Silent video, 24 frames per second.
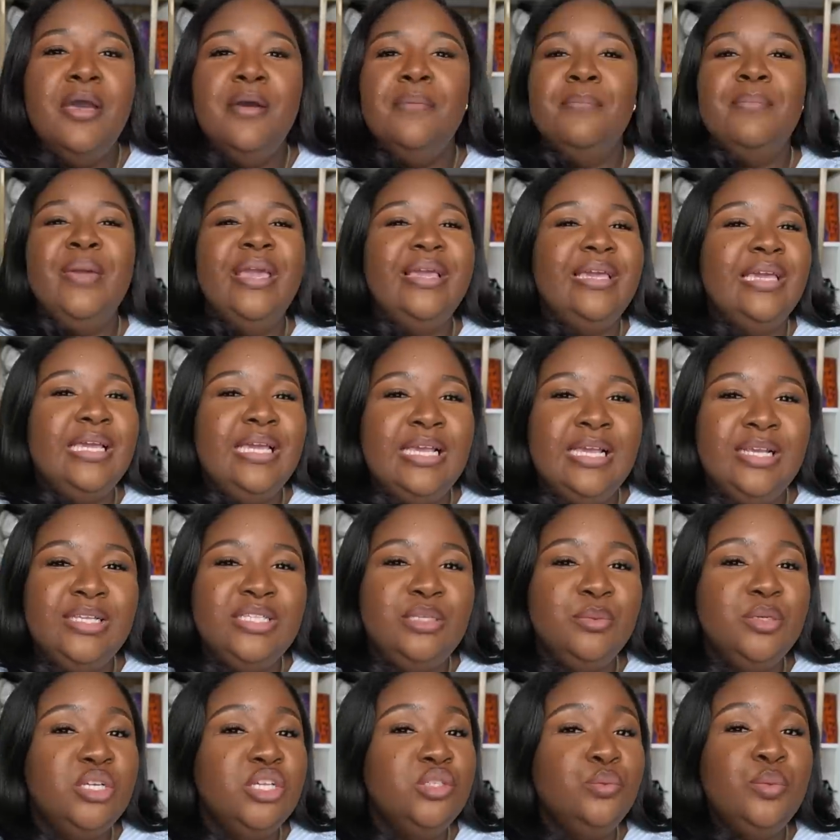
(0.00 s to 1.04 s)
Make it
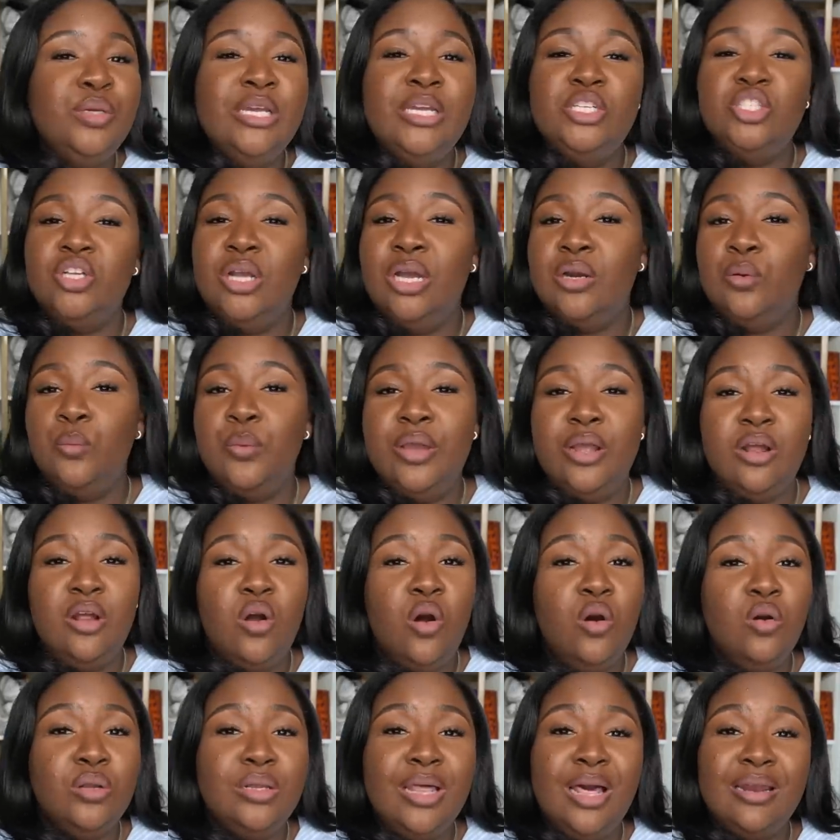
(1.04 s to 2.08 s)
easy, because we ain't trying to wear a
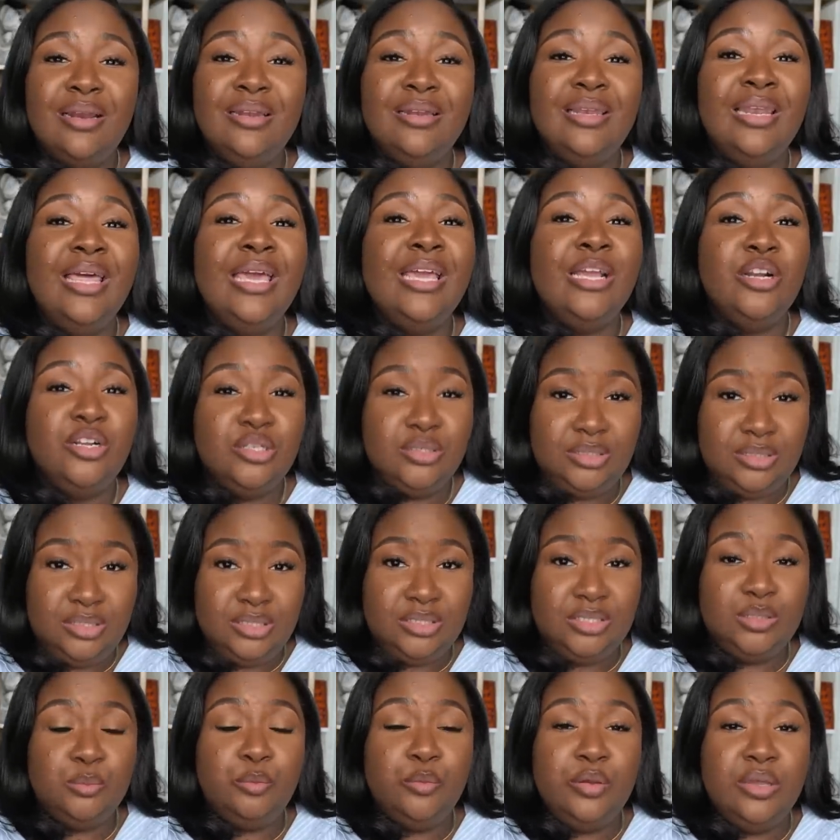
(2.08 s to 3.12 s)
whole lot of layers
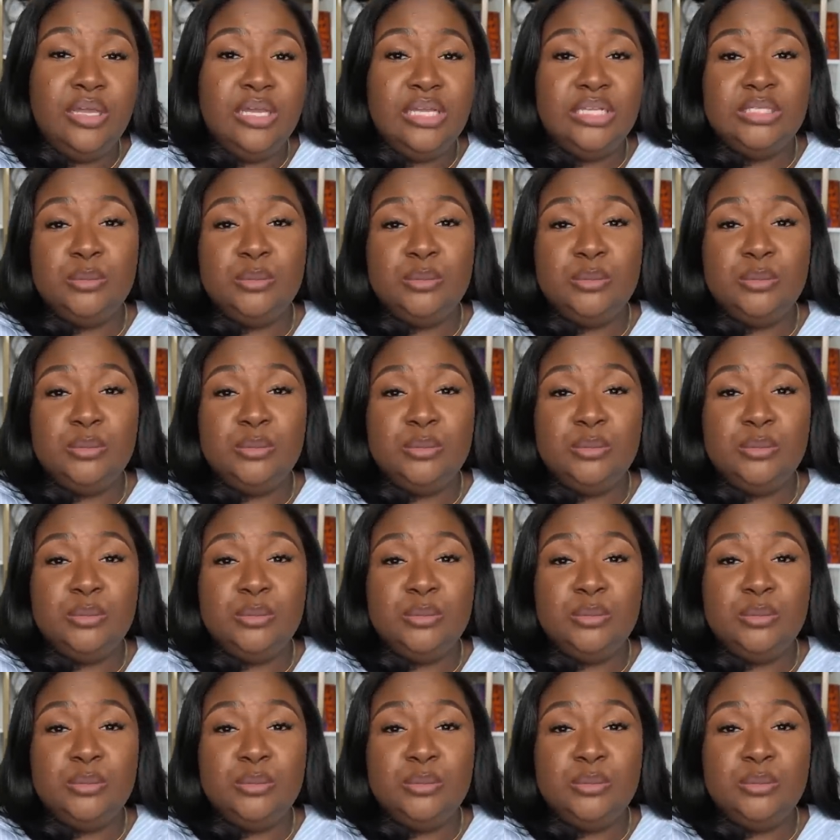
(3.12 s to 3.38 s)
this spring,